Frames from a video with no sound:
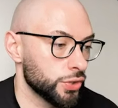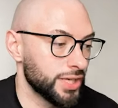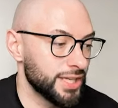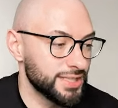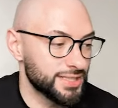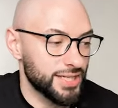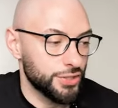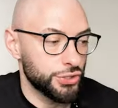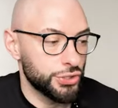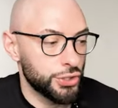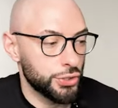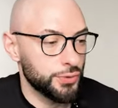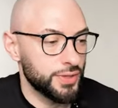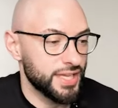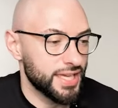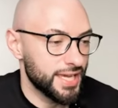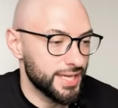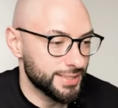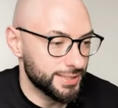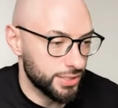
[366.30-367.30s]
So here's how you do
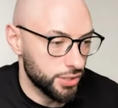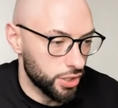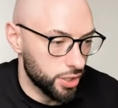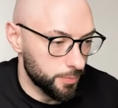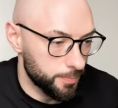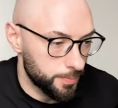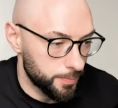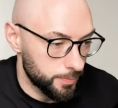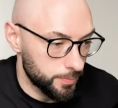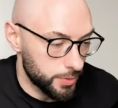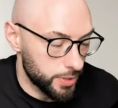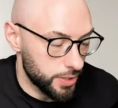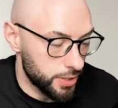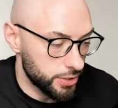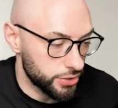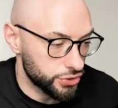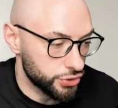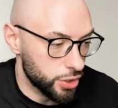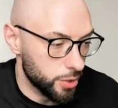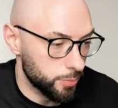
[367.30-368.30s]
the ATR
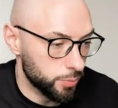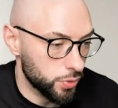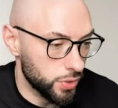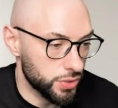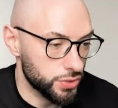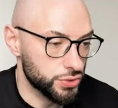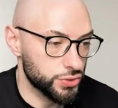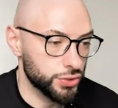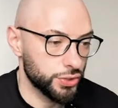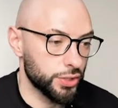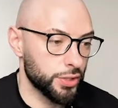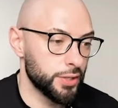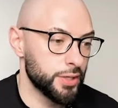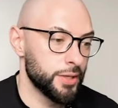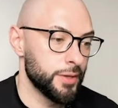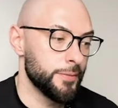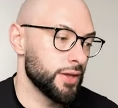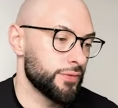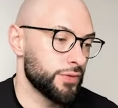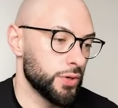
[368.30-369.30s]
stop loss. So
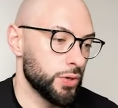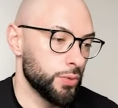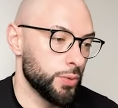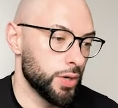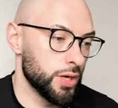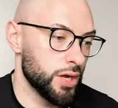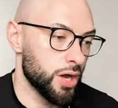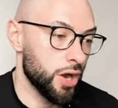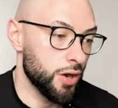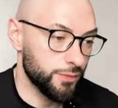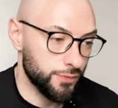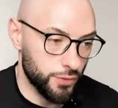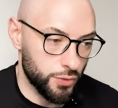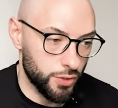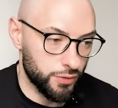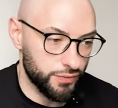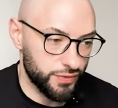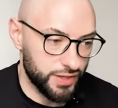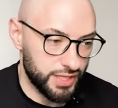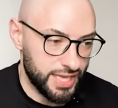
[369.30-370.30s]
if you hover
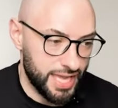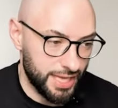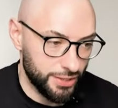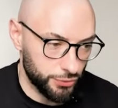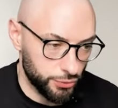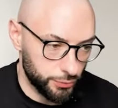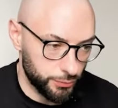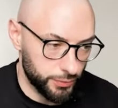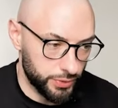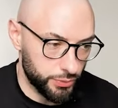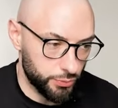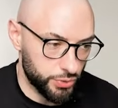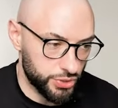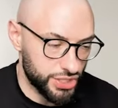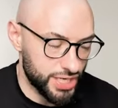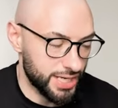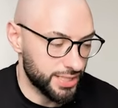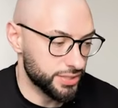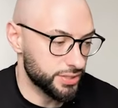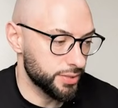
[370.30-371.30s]
over the candle that
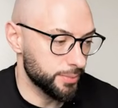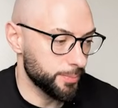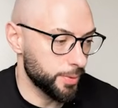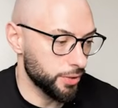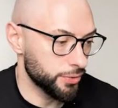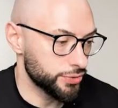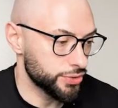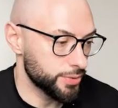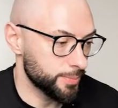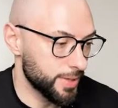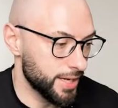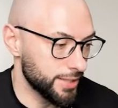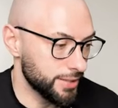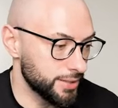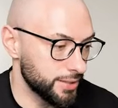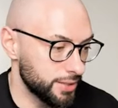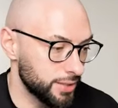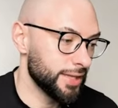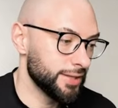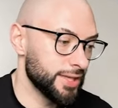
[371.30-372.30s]
rejects the Bollinger
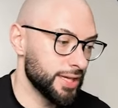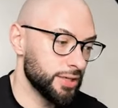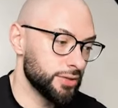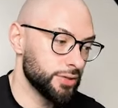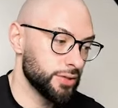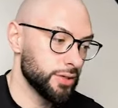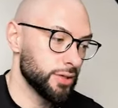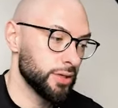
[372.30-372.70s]
Band and then